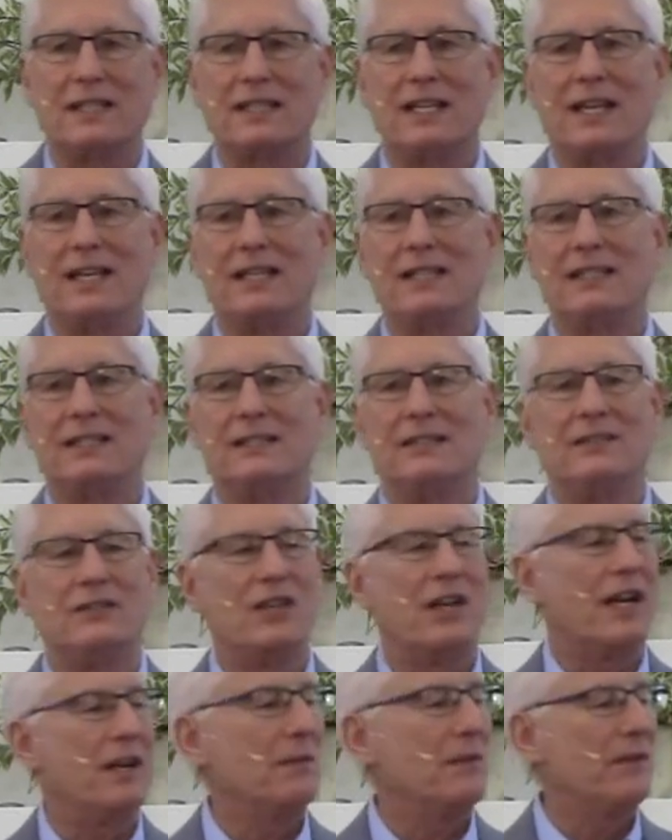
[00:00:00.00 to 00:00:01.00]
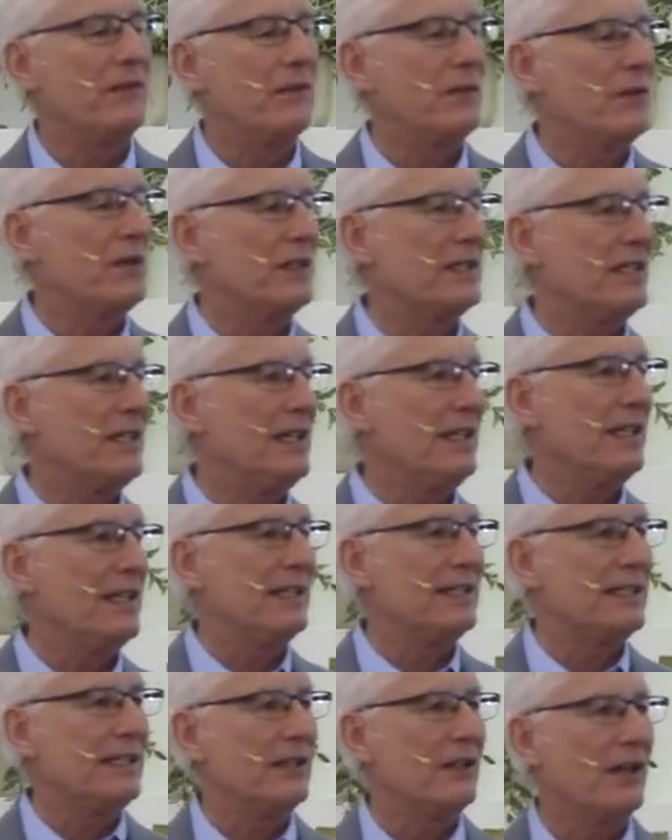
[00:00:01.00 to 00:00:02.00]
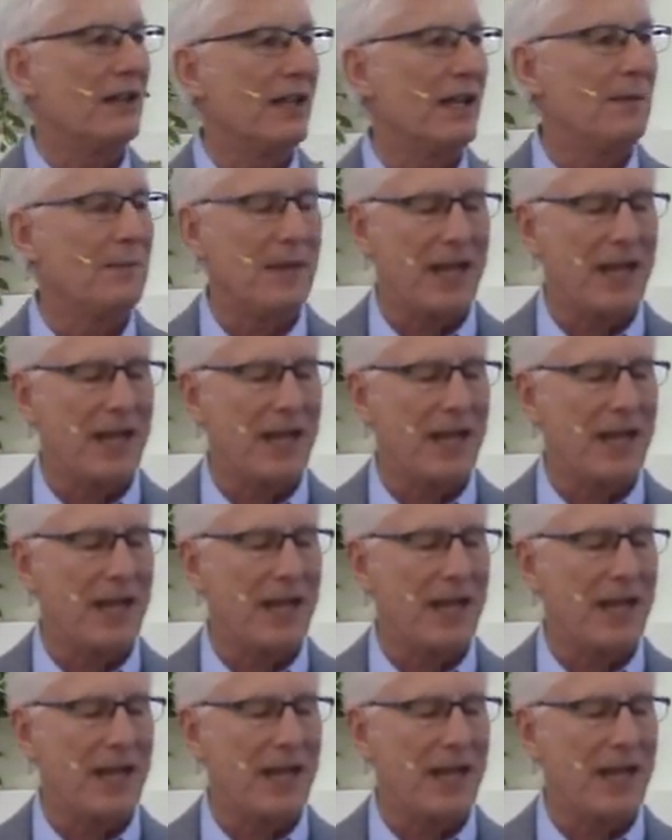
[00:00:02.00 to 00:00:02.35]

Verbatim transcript: says in John 1.14, they'd seen all that